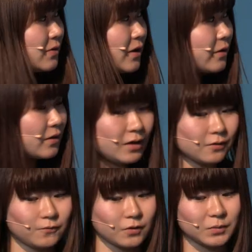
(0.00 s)

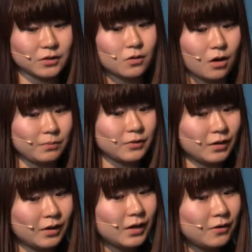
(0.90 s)
starting from the top.
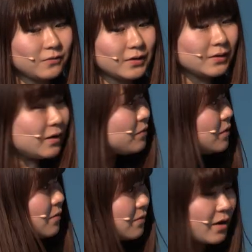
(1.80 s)
If I select
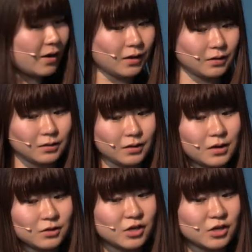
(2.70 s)
this and